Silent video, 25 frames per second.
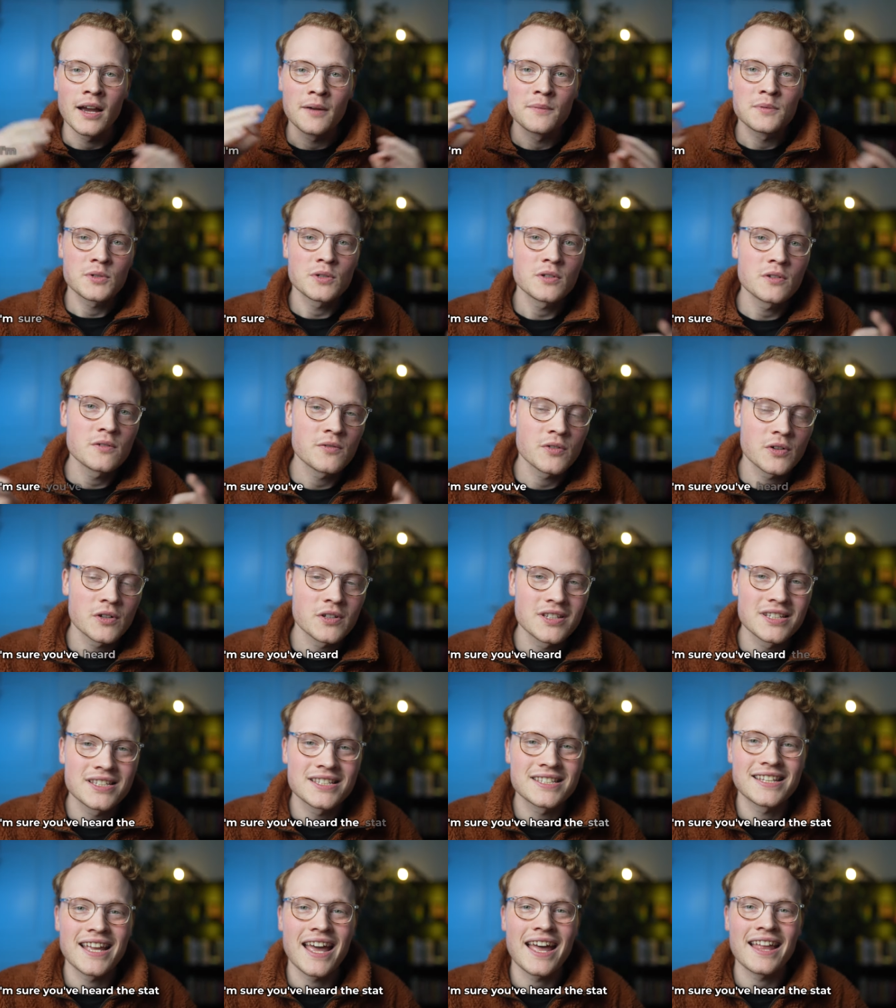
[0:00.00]
I'm sure you've heard
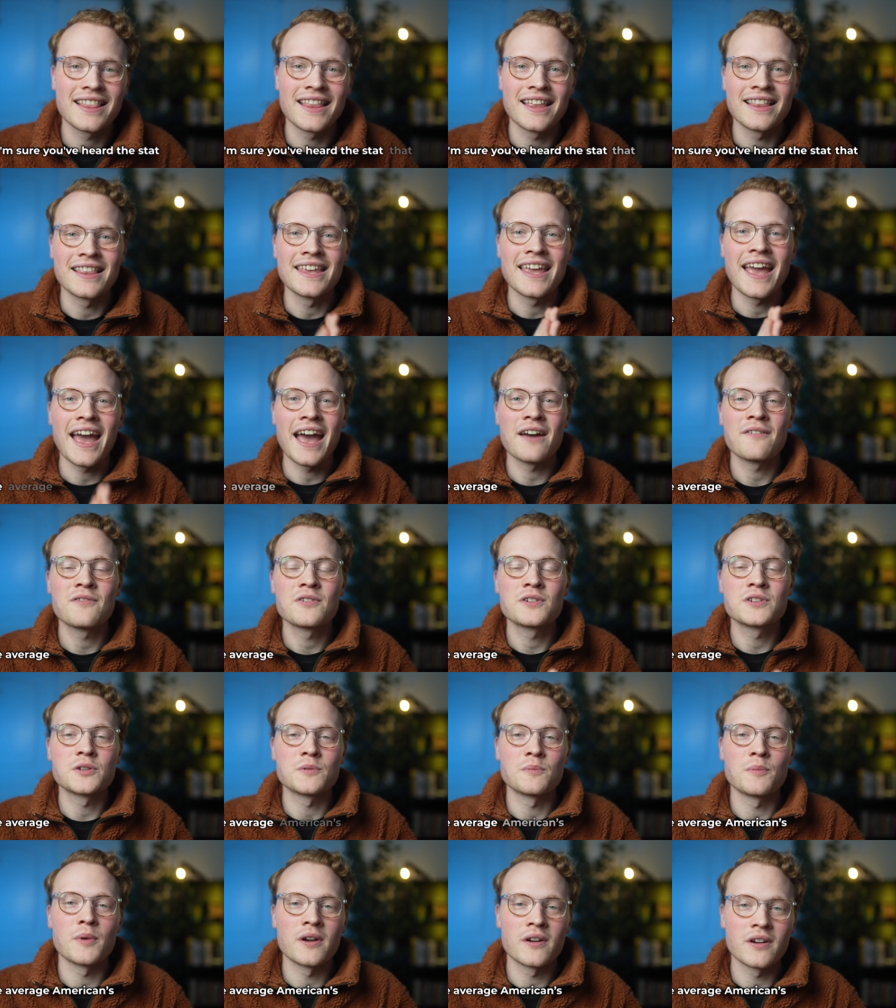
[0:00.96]
the stat that the
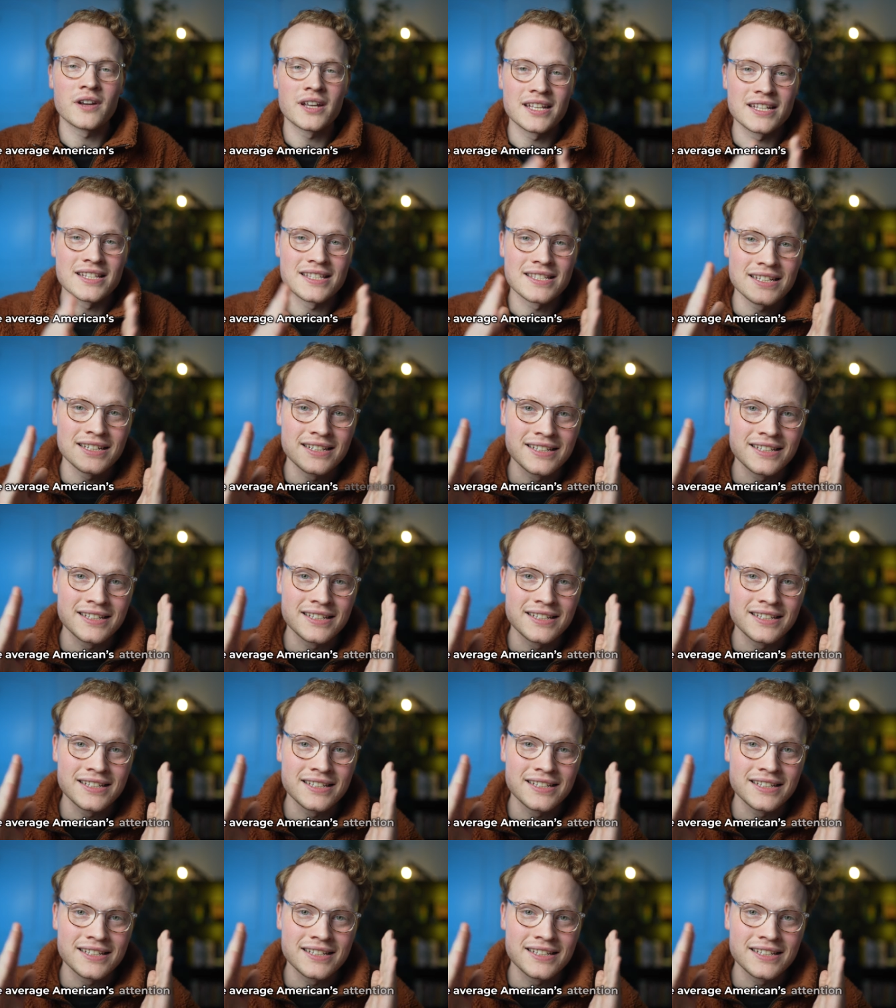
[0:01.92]
average American's